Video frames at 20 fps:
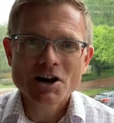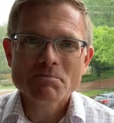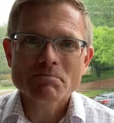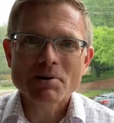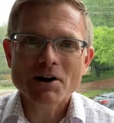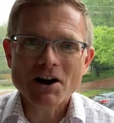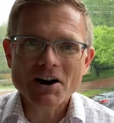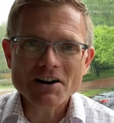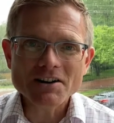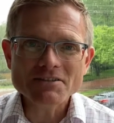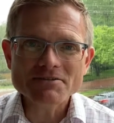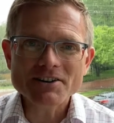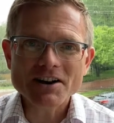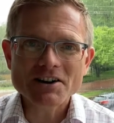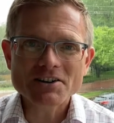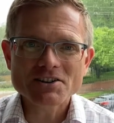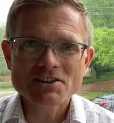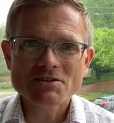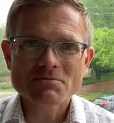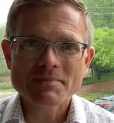Part of
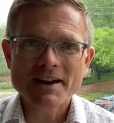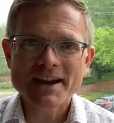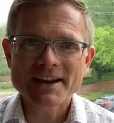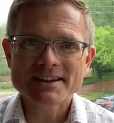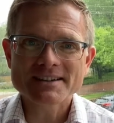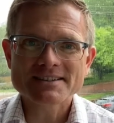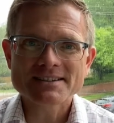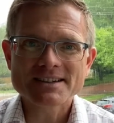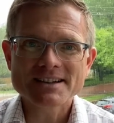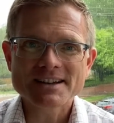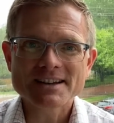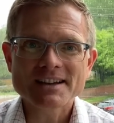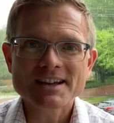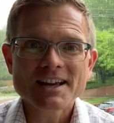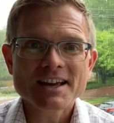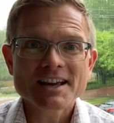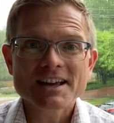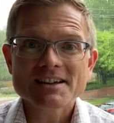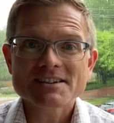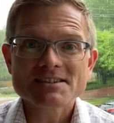our
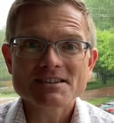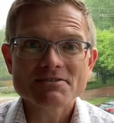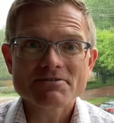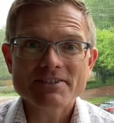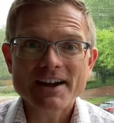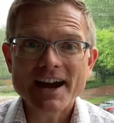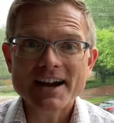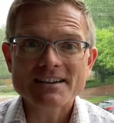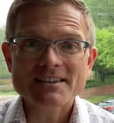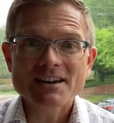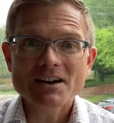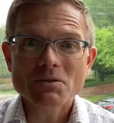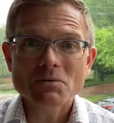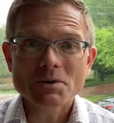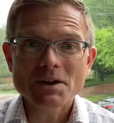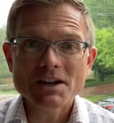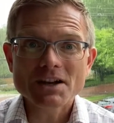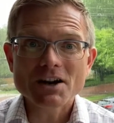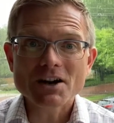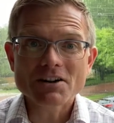humanity is the fact that
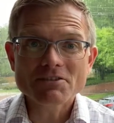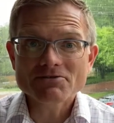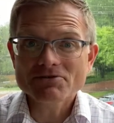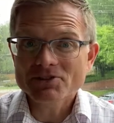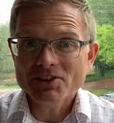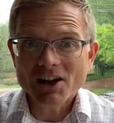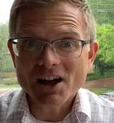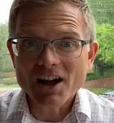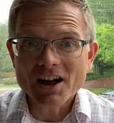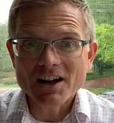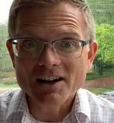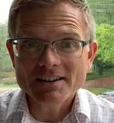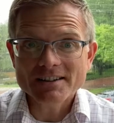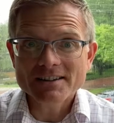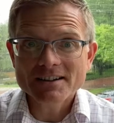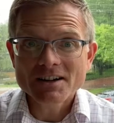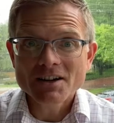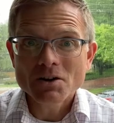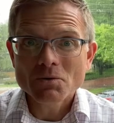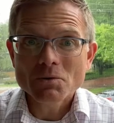we are flawed.
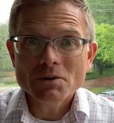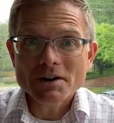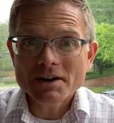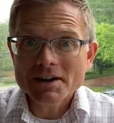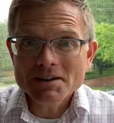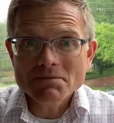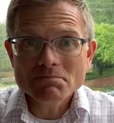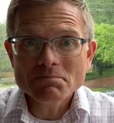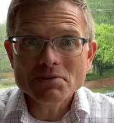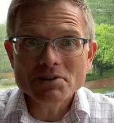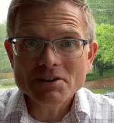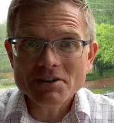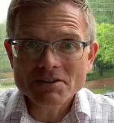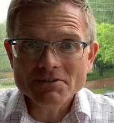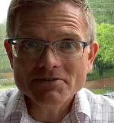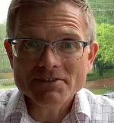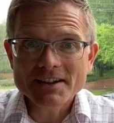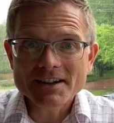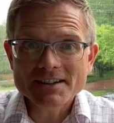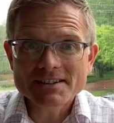We're
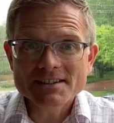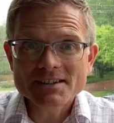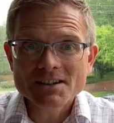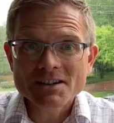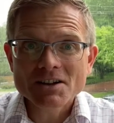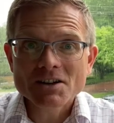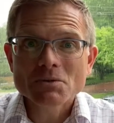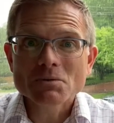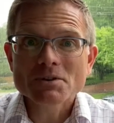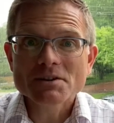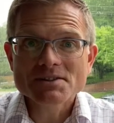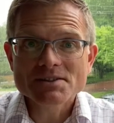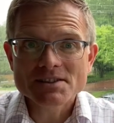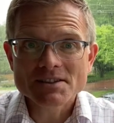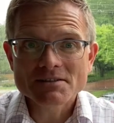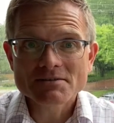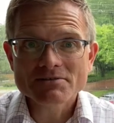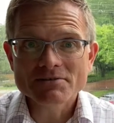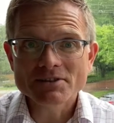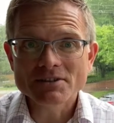imperfect. We're
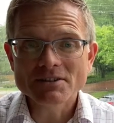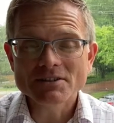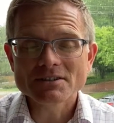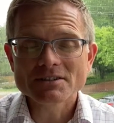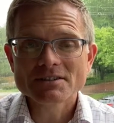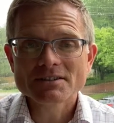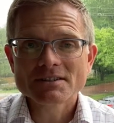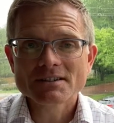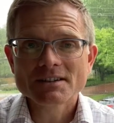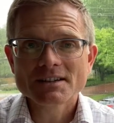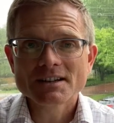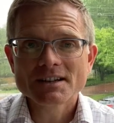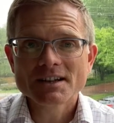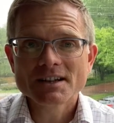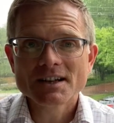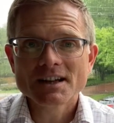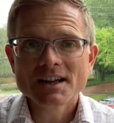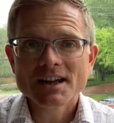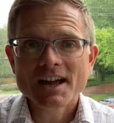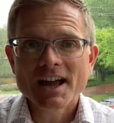sinful.
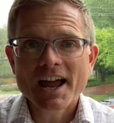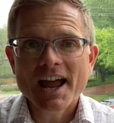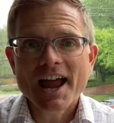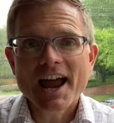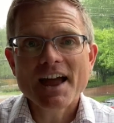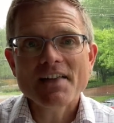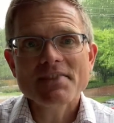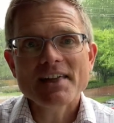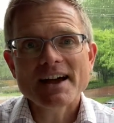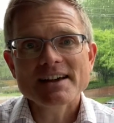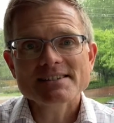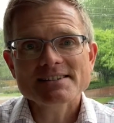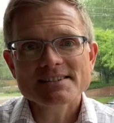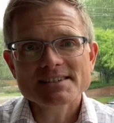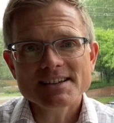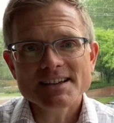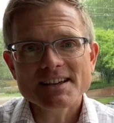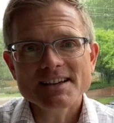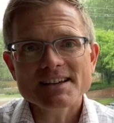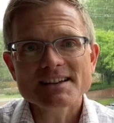And that
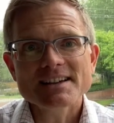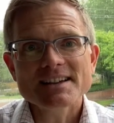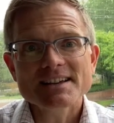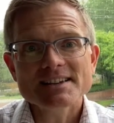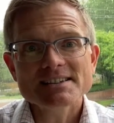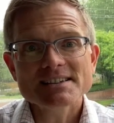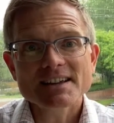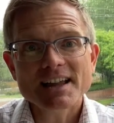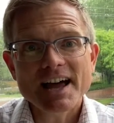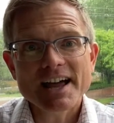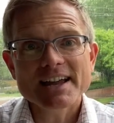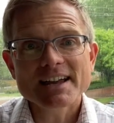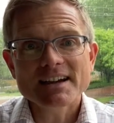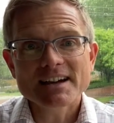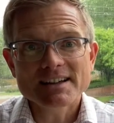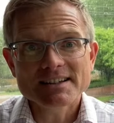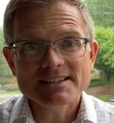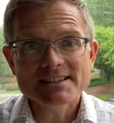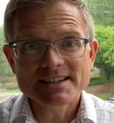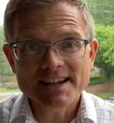sin is like
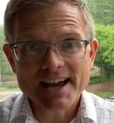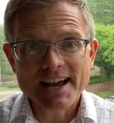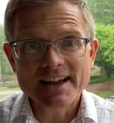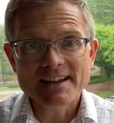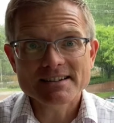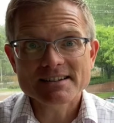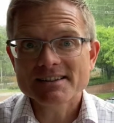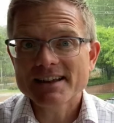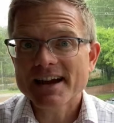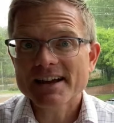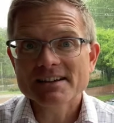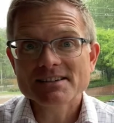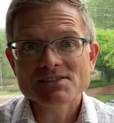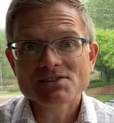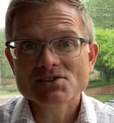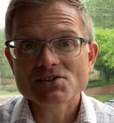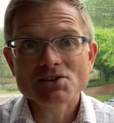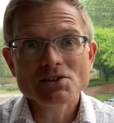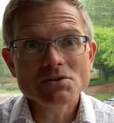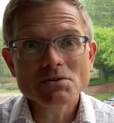a debt that is
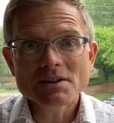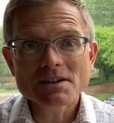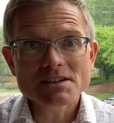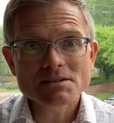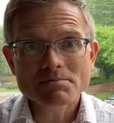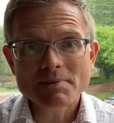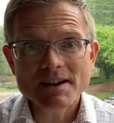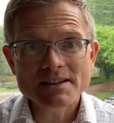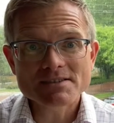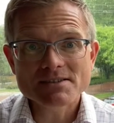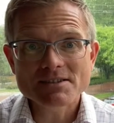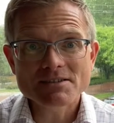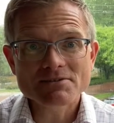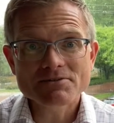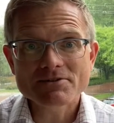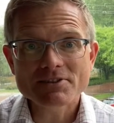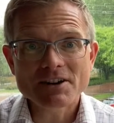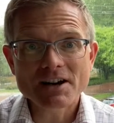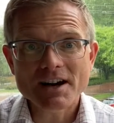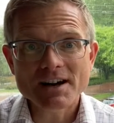too expensive
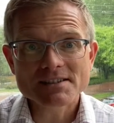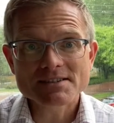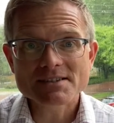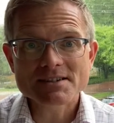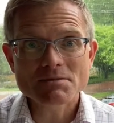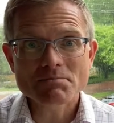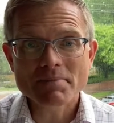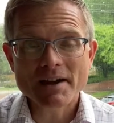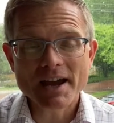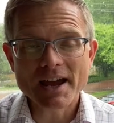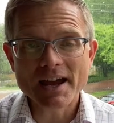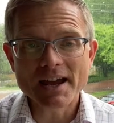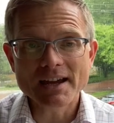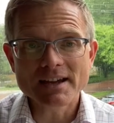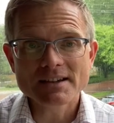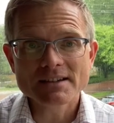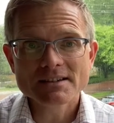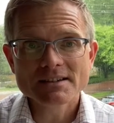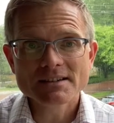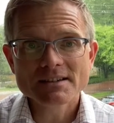for us to
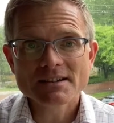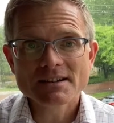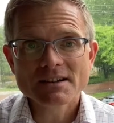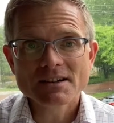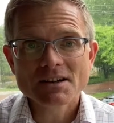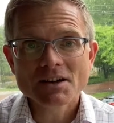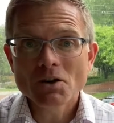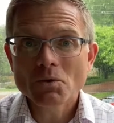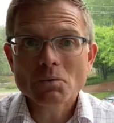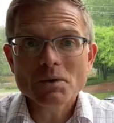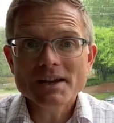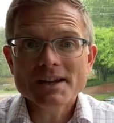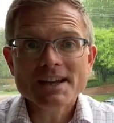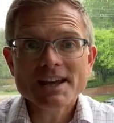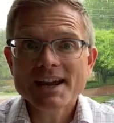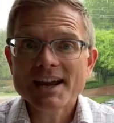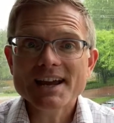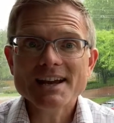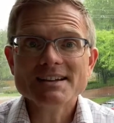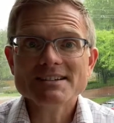pay. We
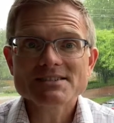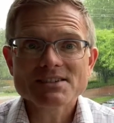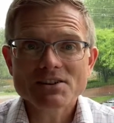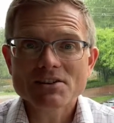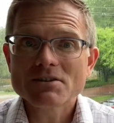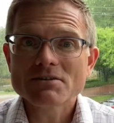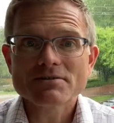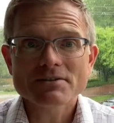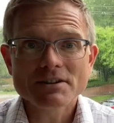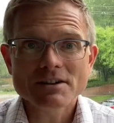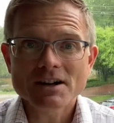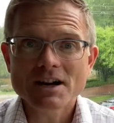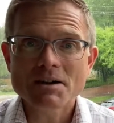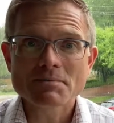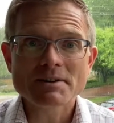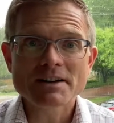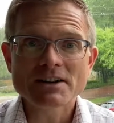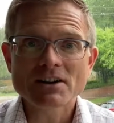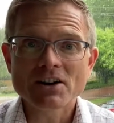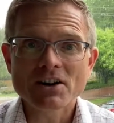can't
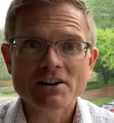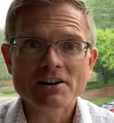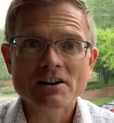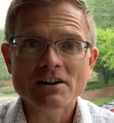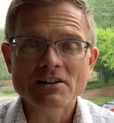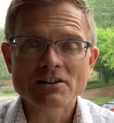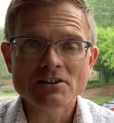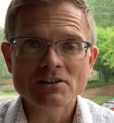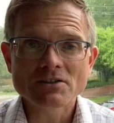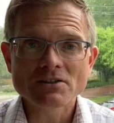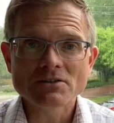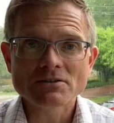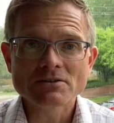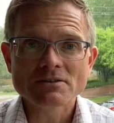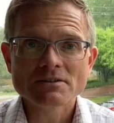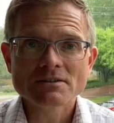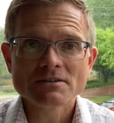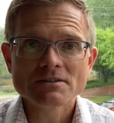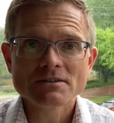overcome it on our own.